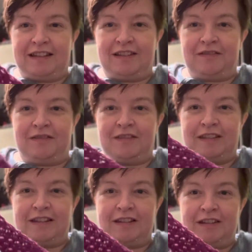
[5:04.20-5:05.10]
in
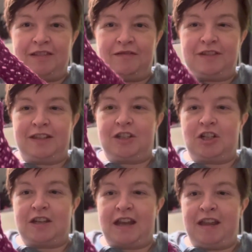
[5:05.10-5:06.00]
this
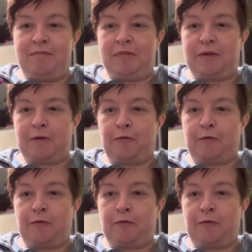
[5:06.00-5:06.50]
shape.